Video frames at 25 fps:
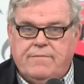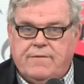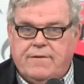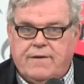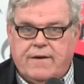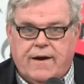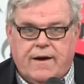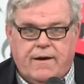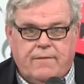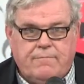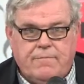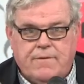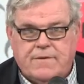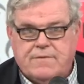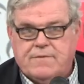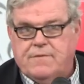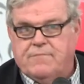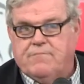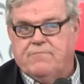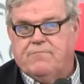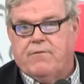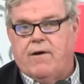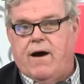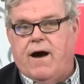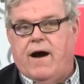And you got Mr.
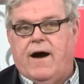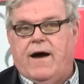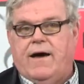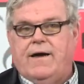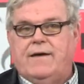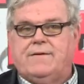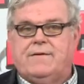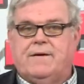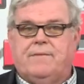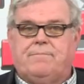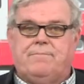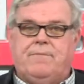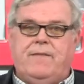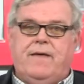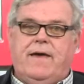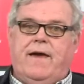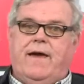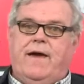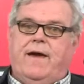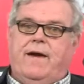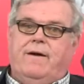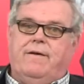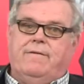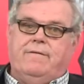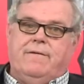Fry's up
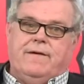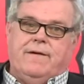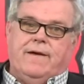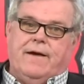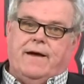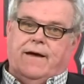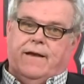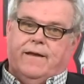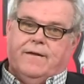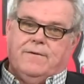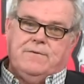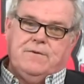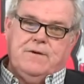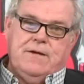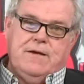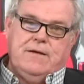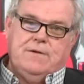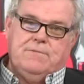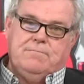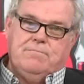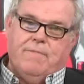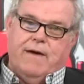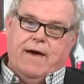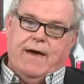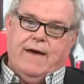there. And you got a cheese
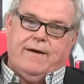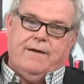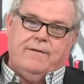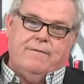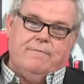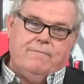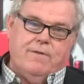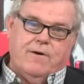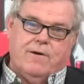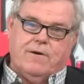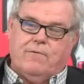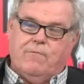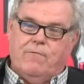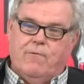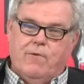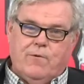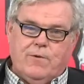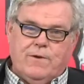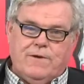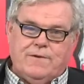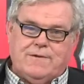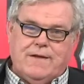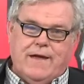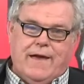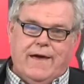
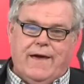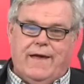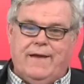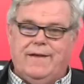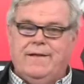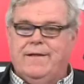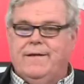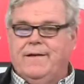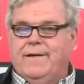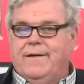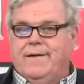macaroni stand.